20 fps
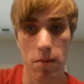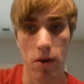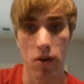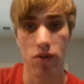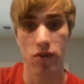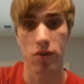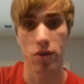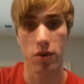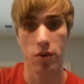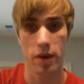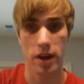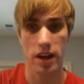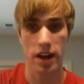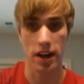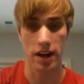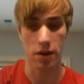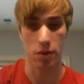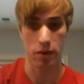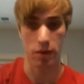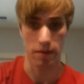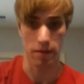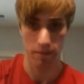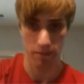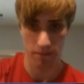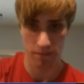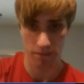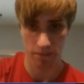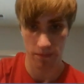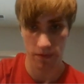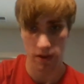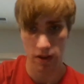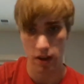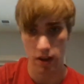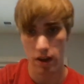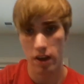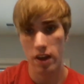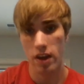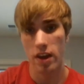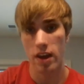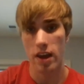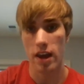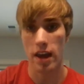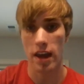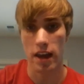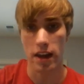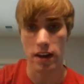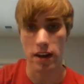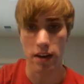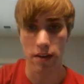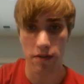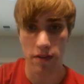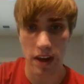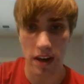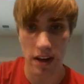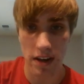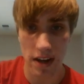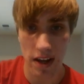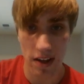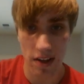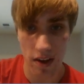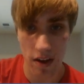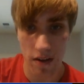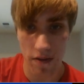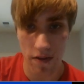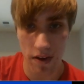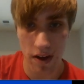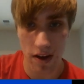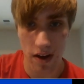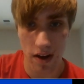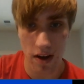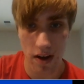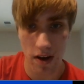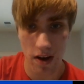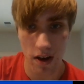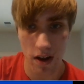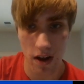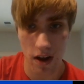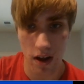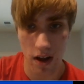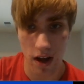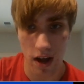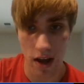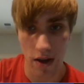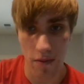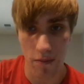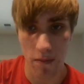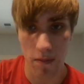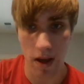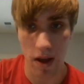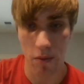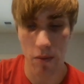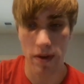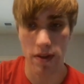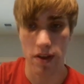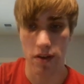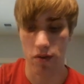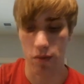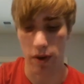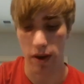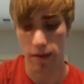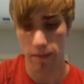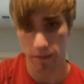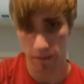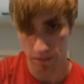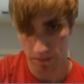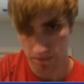promote to a queen and I win. And if king takes f8, I win this way.